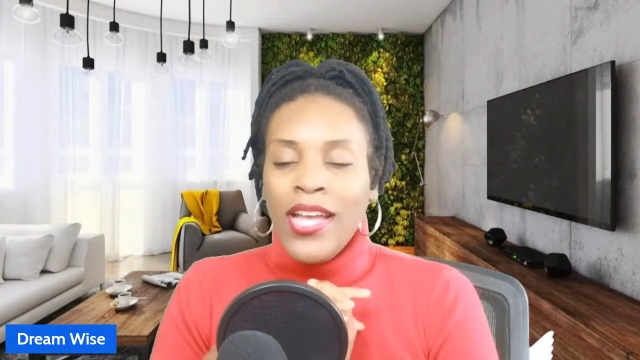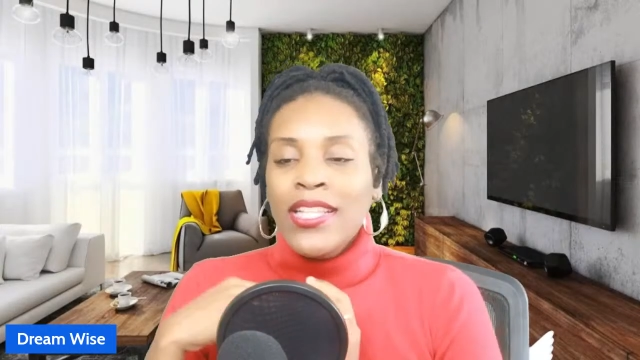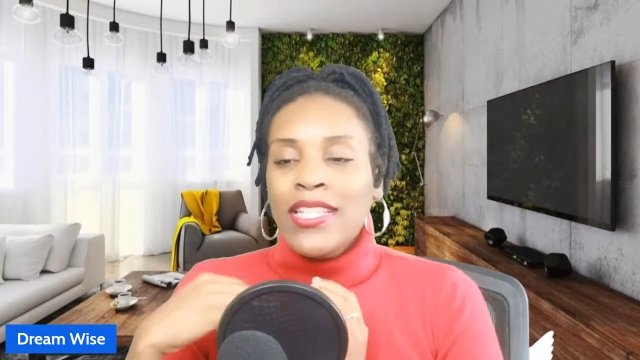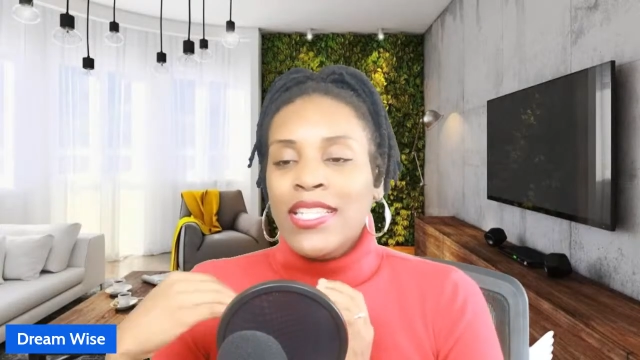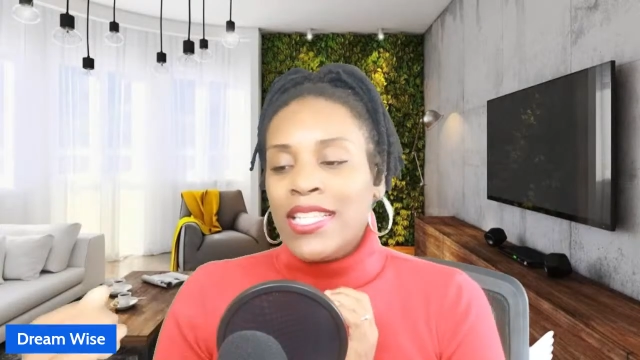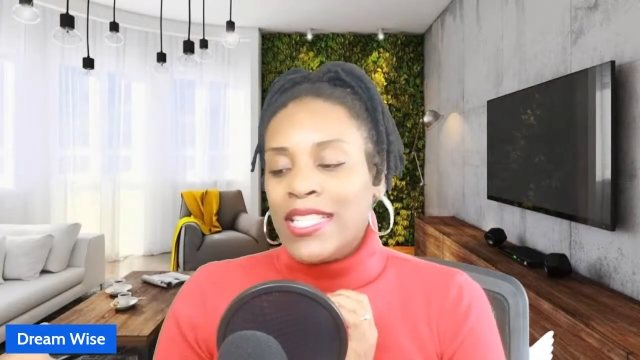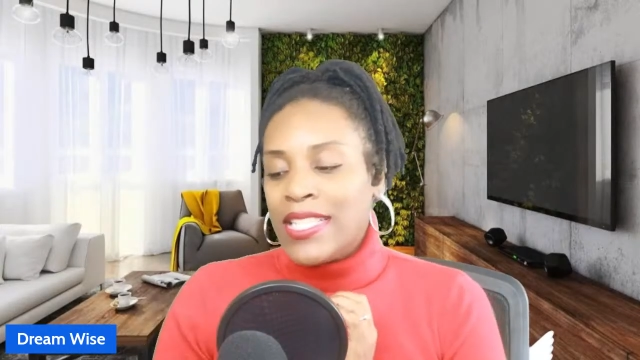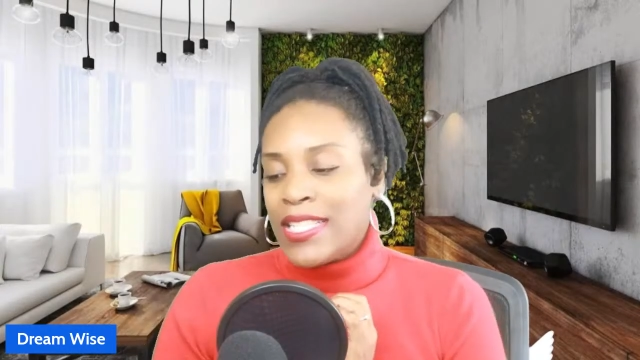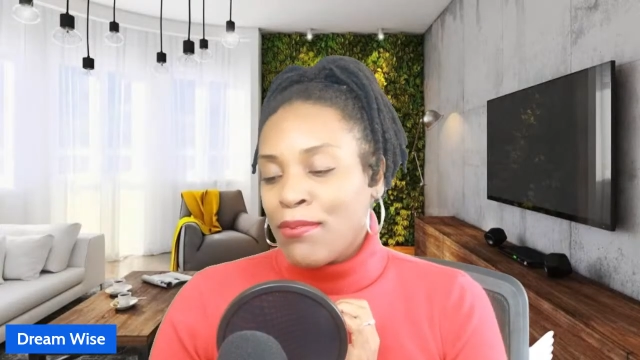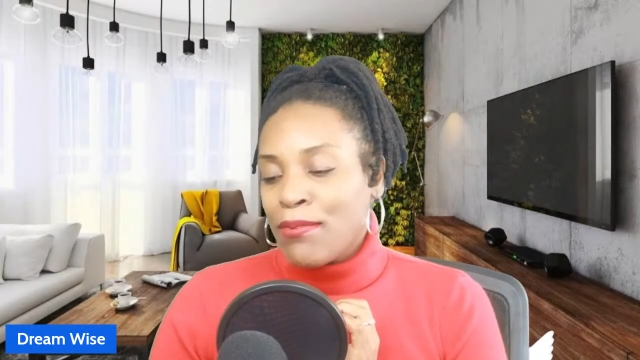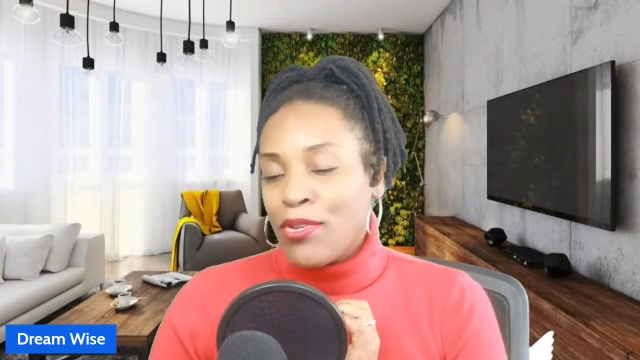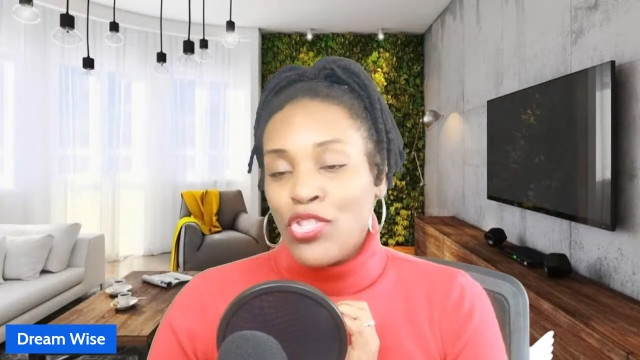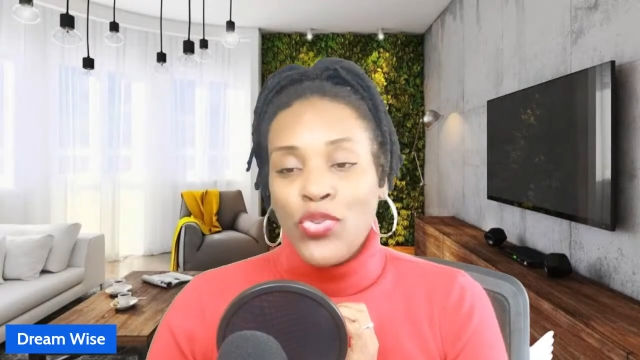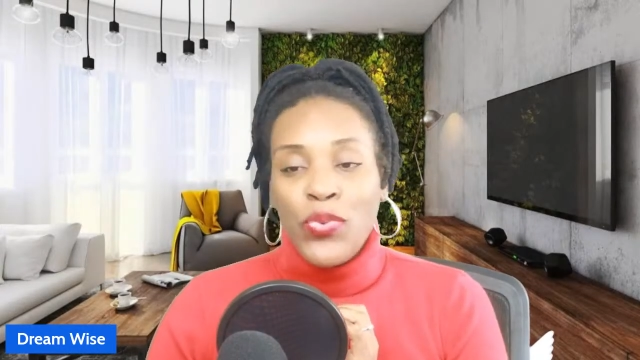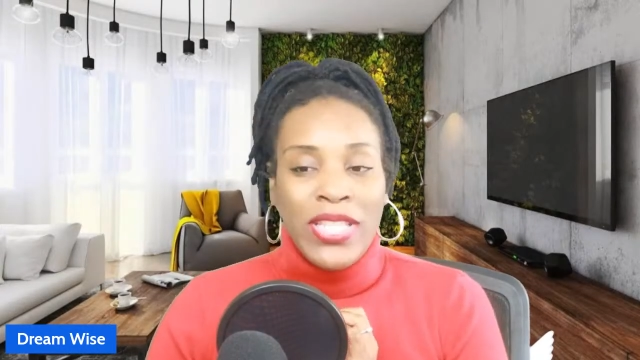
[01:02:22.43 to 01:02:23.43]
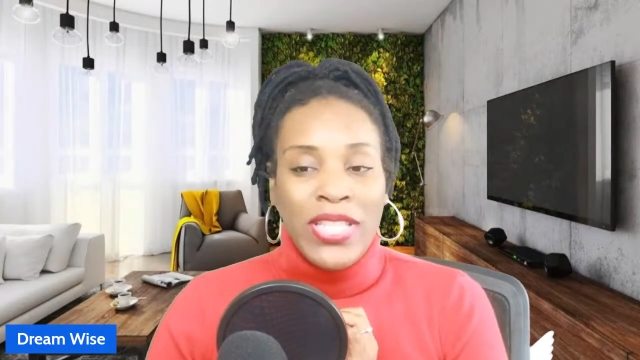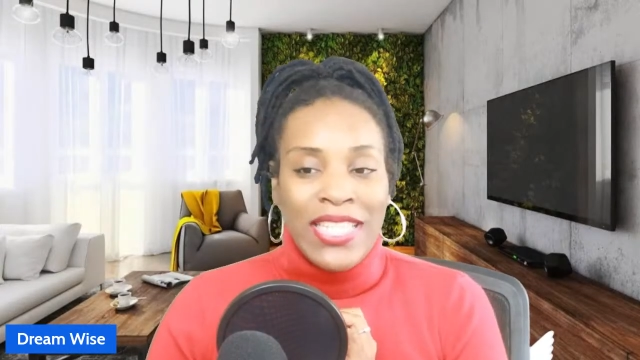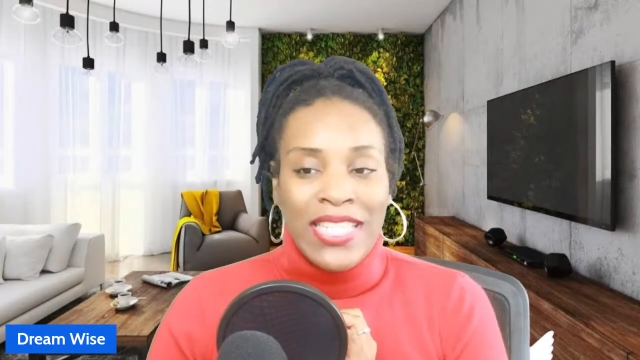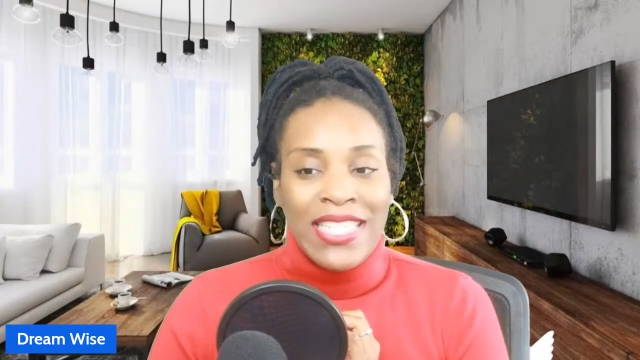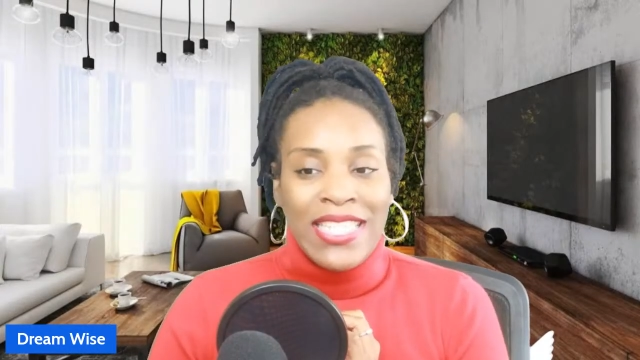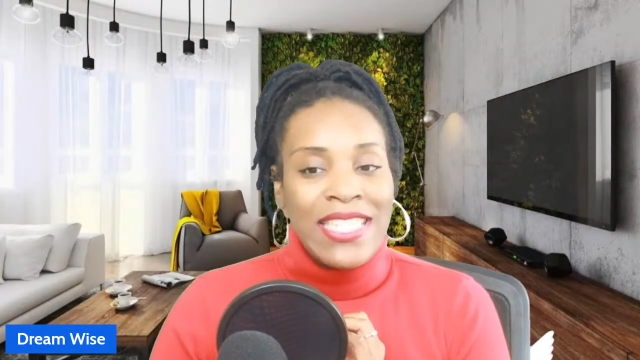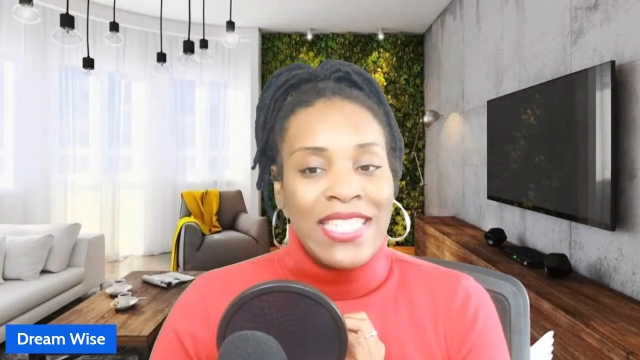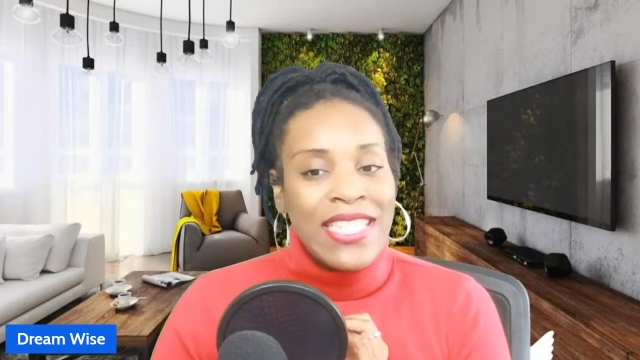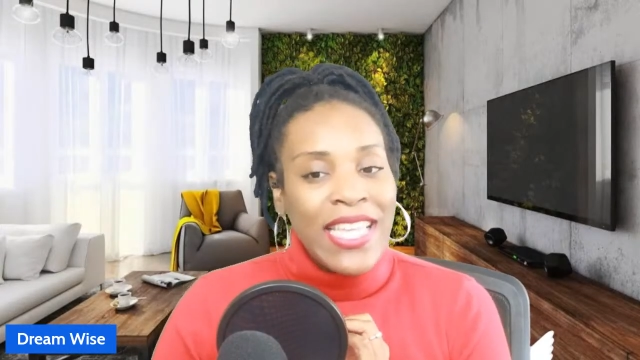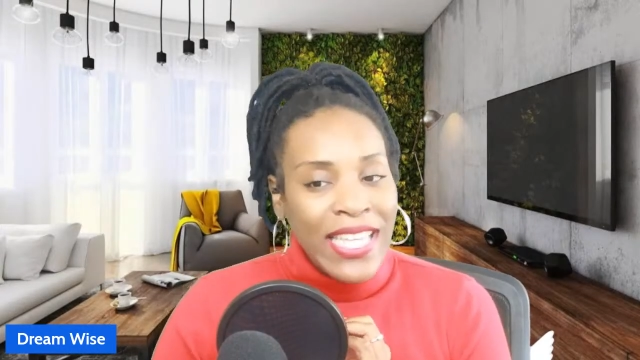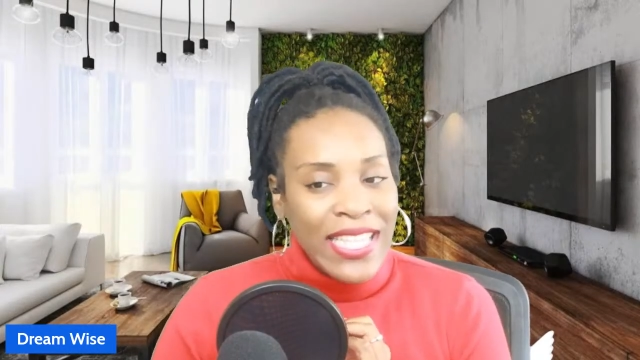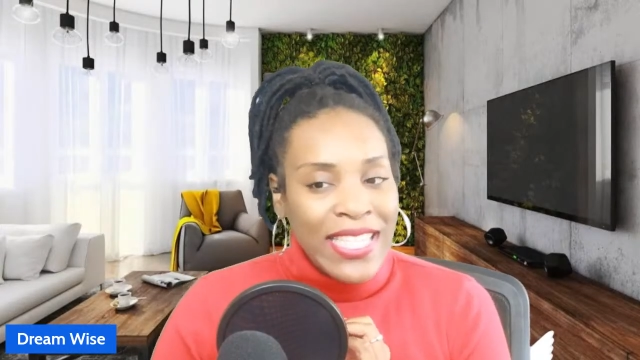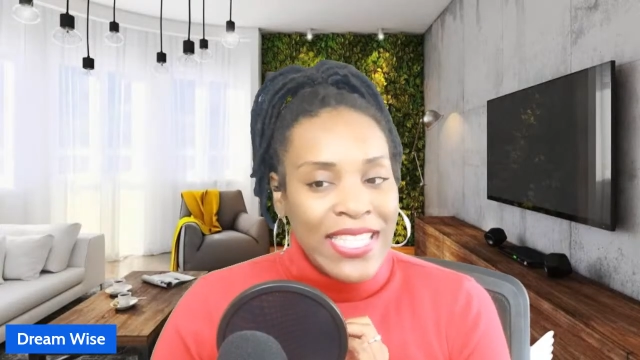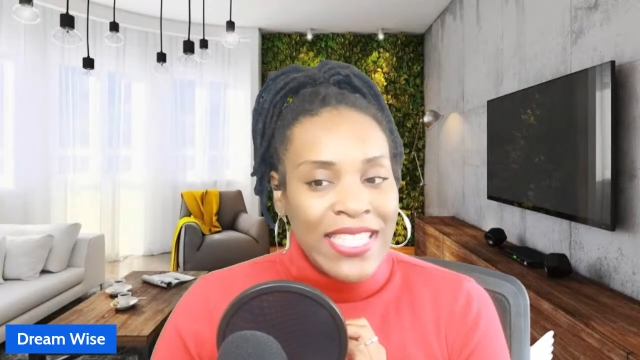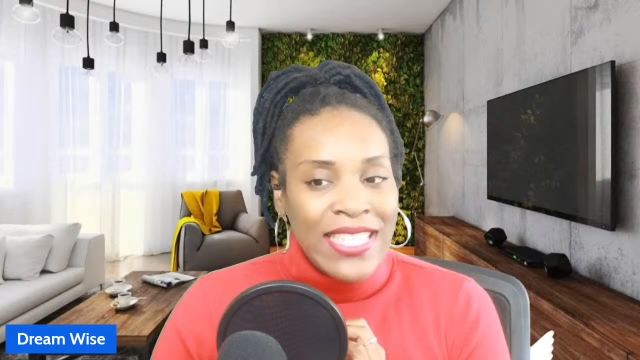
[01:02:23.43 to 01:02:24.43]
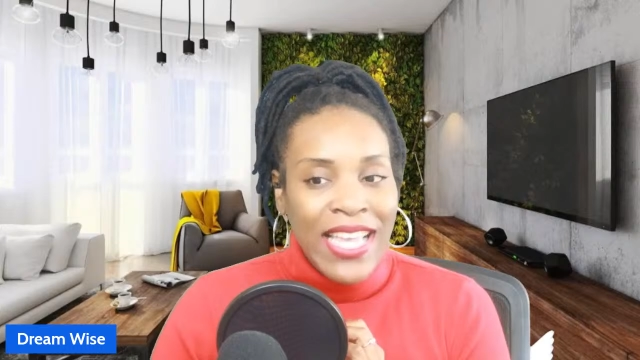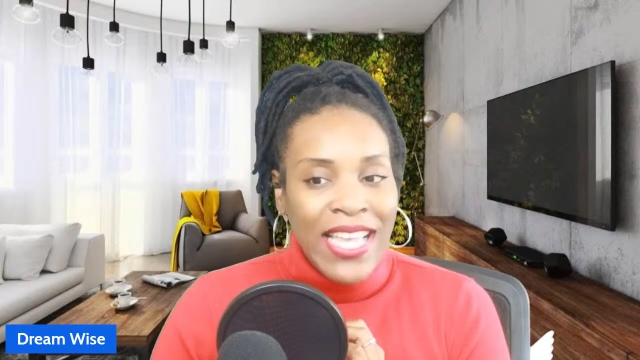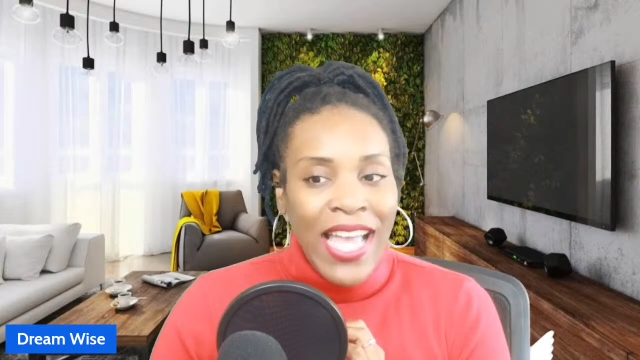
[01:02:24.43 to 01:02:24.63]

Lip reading: December 26th.